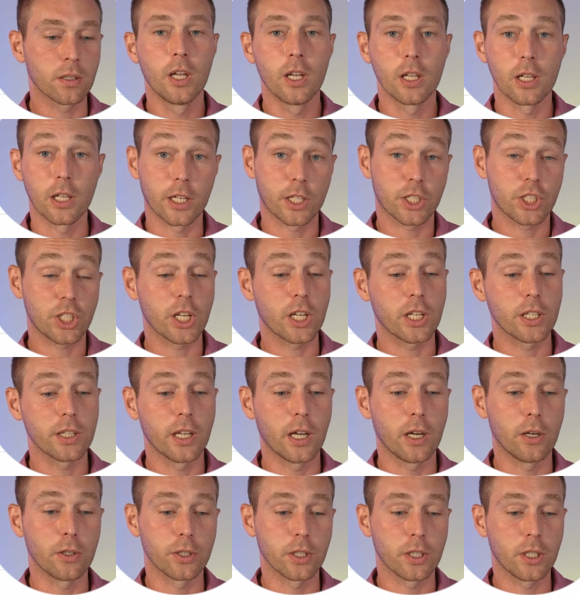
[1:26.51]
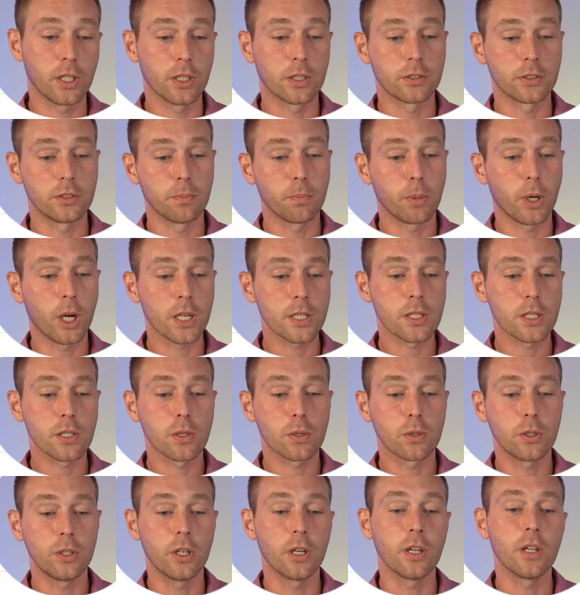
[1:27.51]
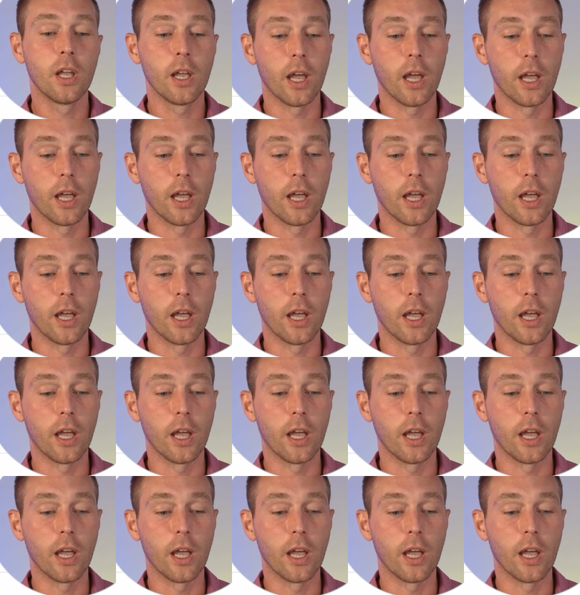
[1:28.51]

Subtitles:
like checking out a Git repository.